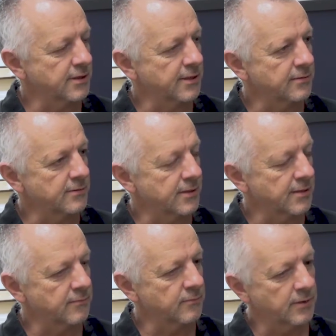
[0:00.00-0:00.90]
and
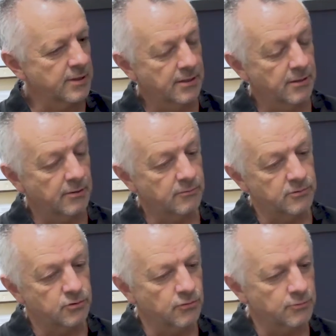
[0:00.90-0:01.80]

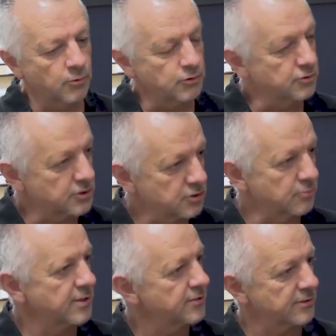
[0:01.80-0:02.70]
sort of the more traditional
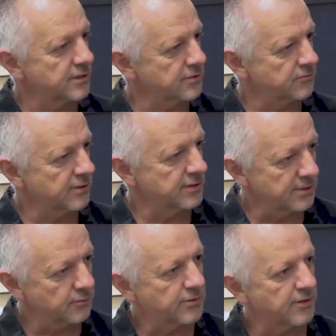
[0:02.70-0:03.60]
metering doesn't really
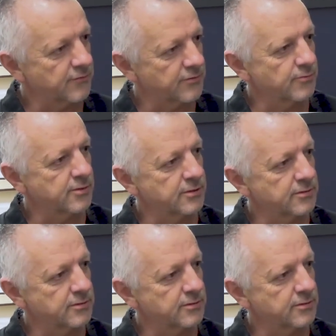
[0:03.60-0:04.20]
deal with that very well,